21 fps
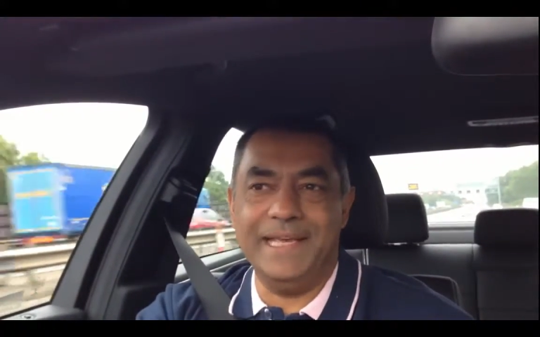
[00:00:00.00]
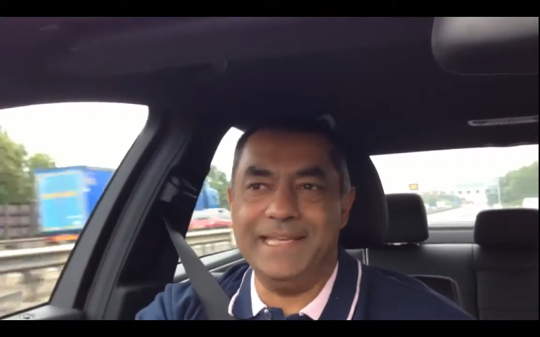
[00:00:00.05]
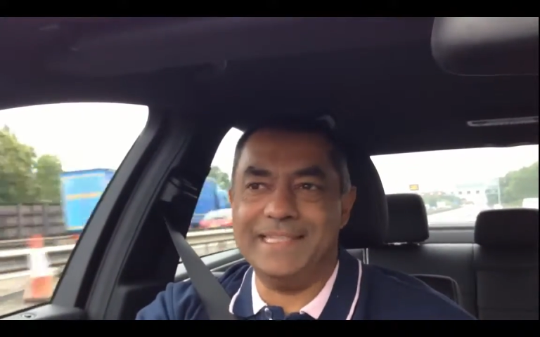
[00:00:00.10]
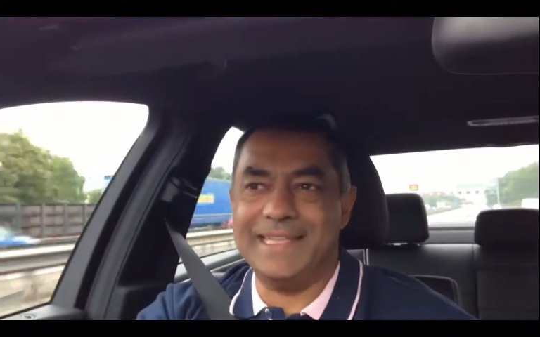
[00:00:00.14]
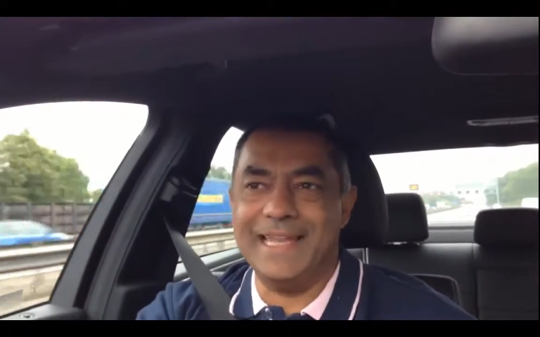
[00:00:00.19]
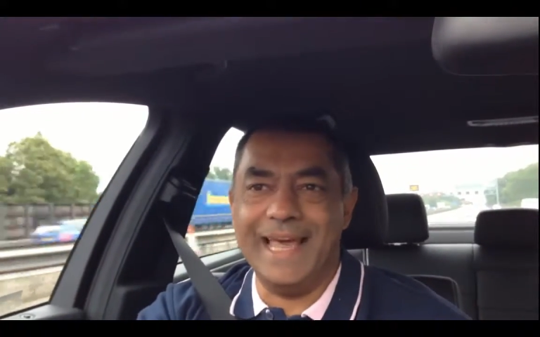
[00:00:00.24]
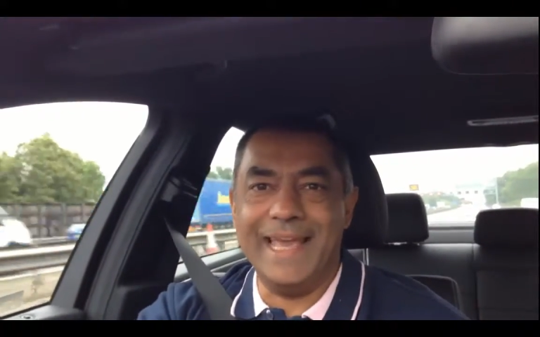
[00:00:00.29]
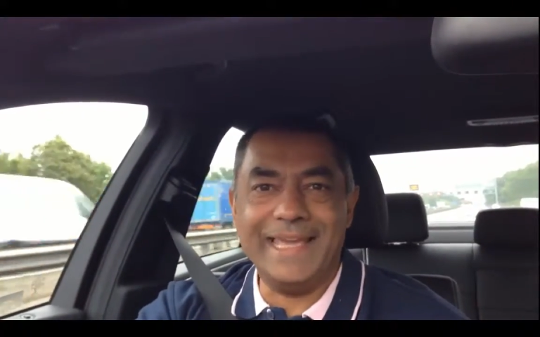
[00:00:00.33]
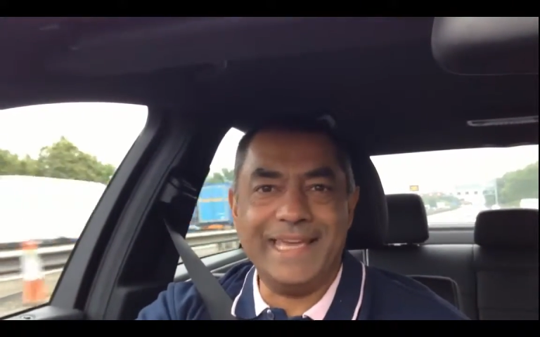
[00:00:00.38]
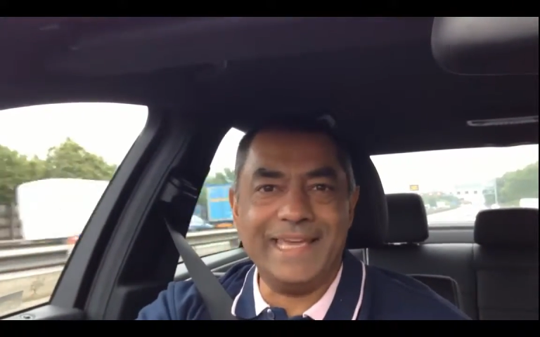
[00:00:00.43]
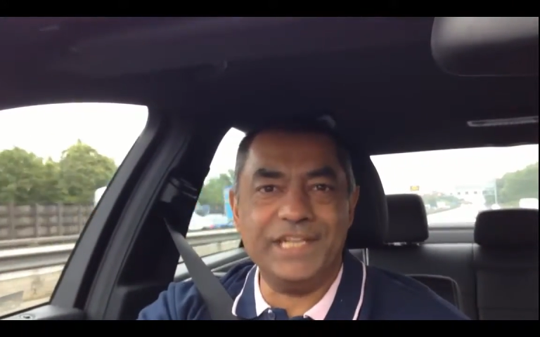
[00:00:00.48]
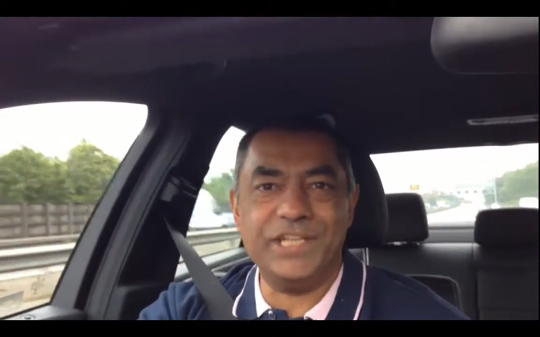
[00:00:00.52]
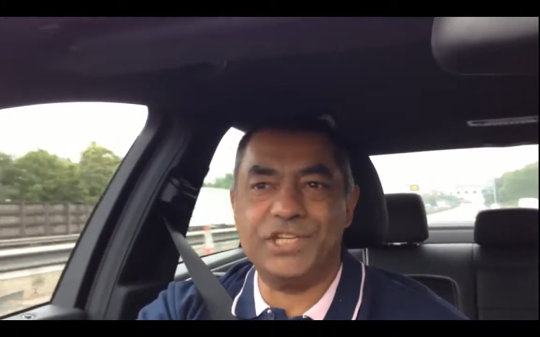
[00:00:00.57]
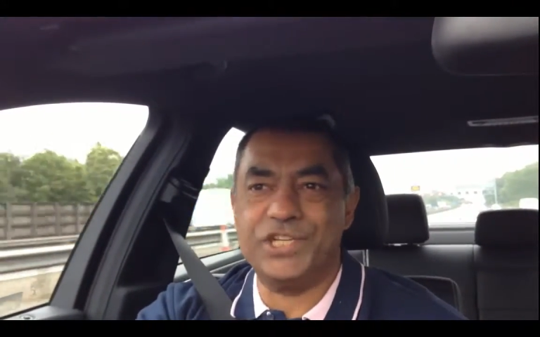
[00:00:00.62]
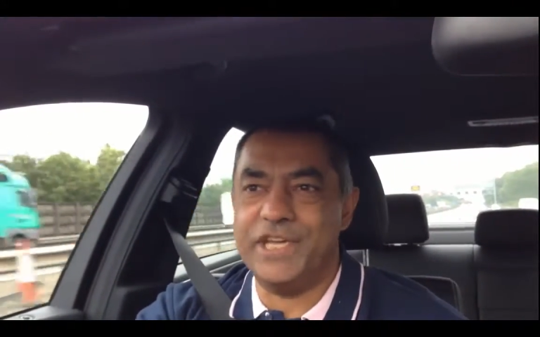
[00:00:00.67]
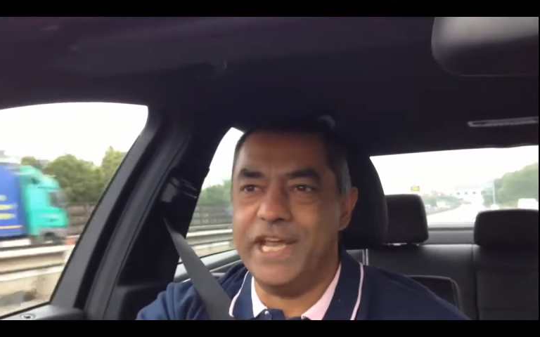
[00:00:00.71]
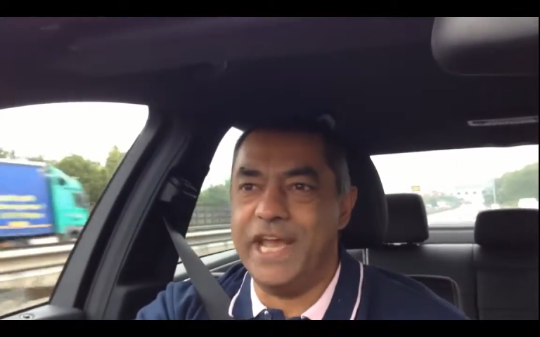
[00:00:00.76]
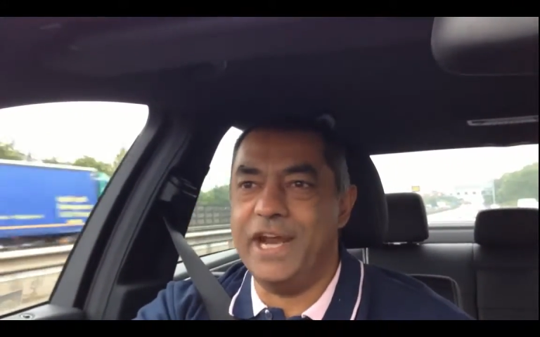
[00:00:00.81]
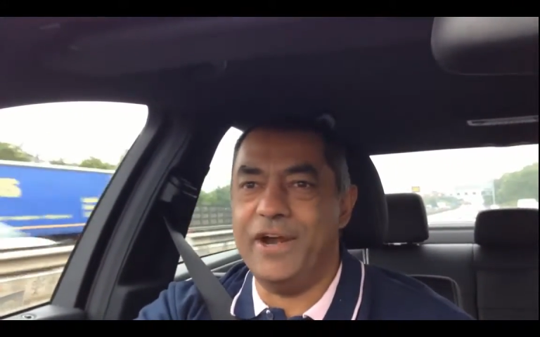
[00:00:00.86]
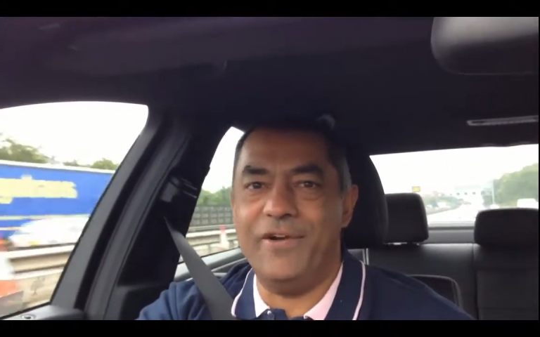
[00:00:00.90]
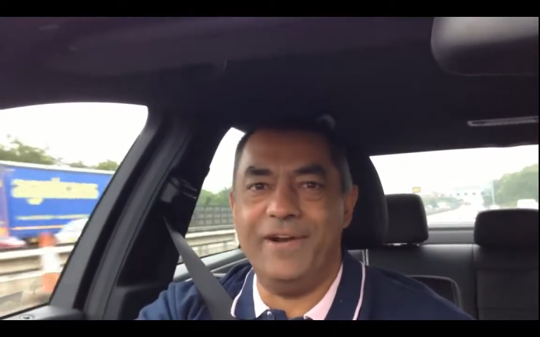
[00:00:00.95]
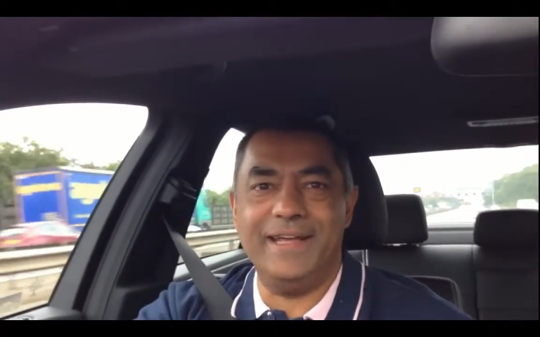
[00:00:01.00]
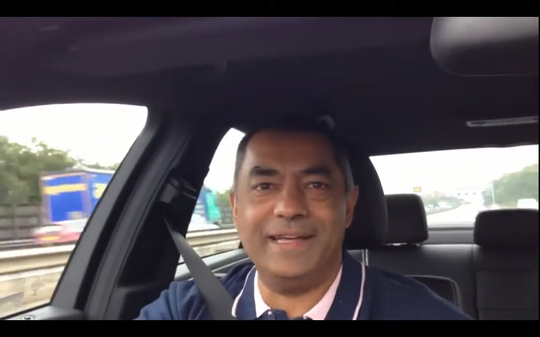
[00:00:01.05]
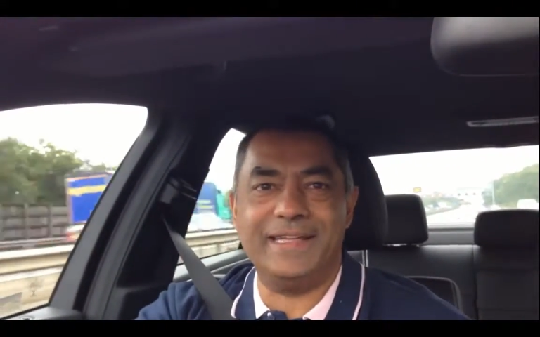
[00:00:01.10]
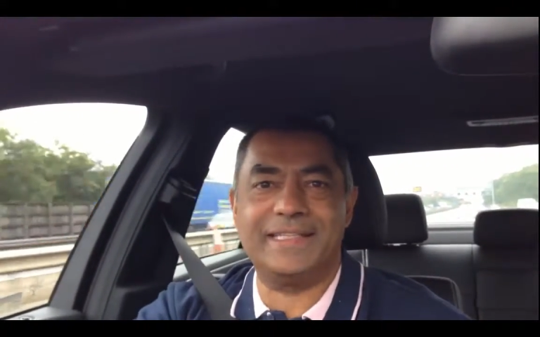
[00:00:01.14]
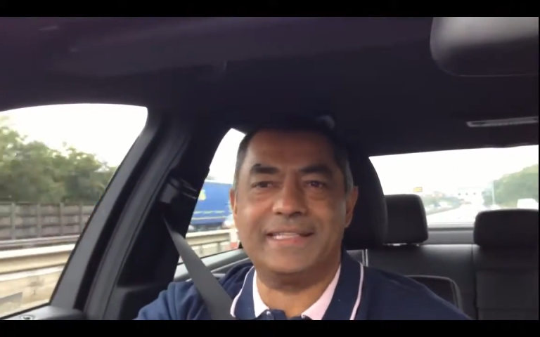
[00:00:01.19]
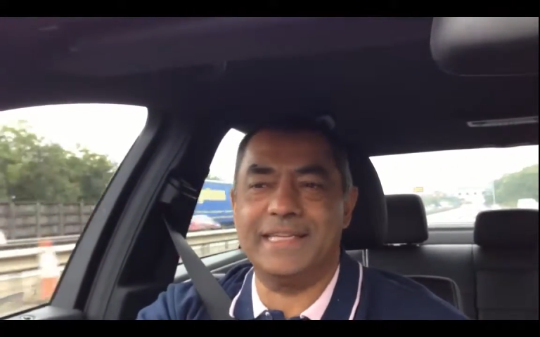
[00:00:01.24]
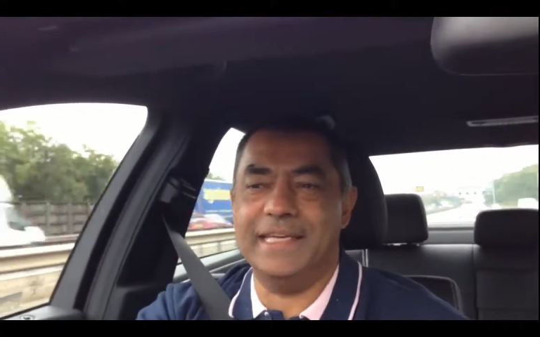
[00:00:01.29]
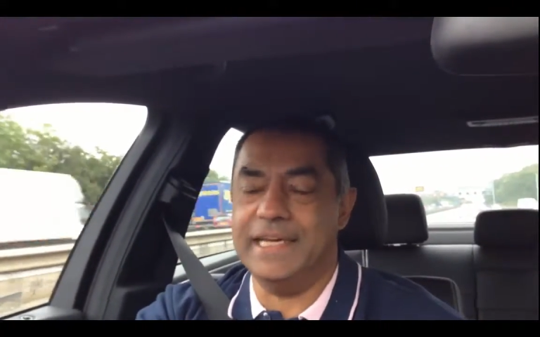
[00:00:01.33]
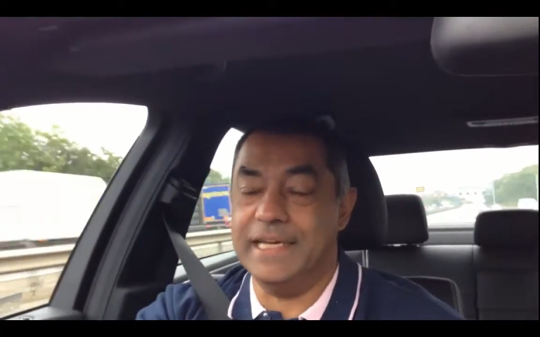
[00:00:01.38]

please like it, share it,